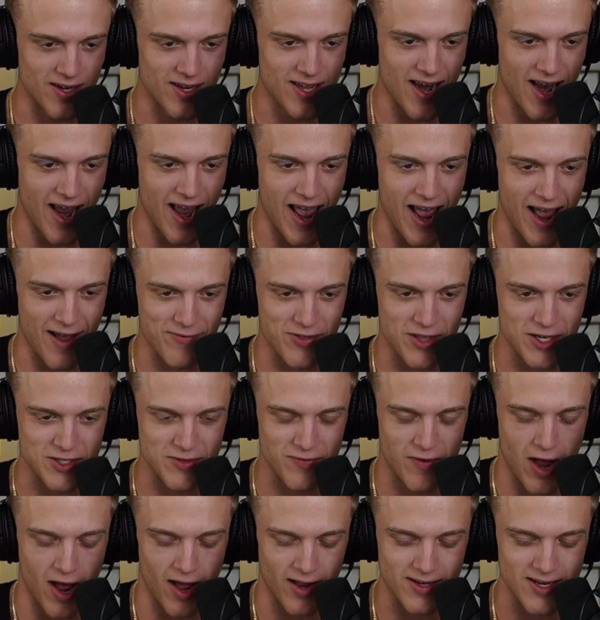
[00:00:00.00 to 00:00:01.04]
Can I have this
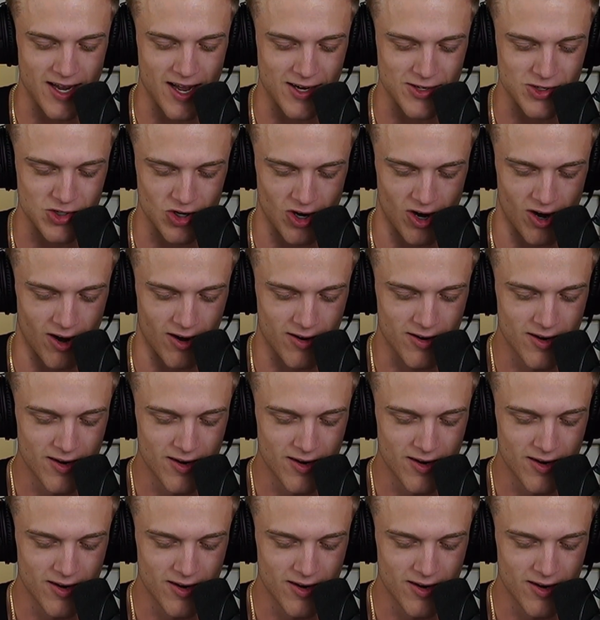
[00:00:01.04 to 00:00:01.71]
VOD? Yeah, sure.